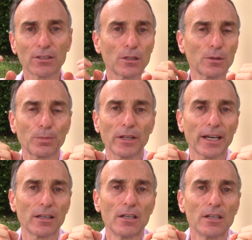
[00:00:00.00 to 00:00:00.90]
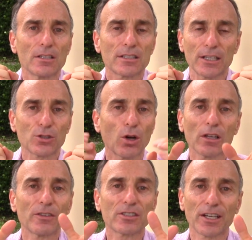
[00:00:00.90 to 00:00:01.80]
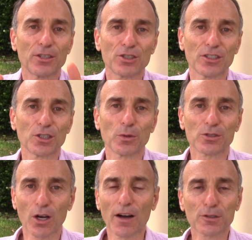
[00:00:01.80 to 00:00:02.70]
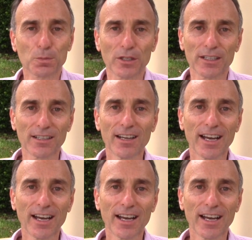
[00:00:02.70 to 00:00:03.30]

and then the plant sends all of its energy to its offspring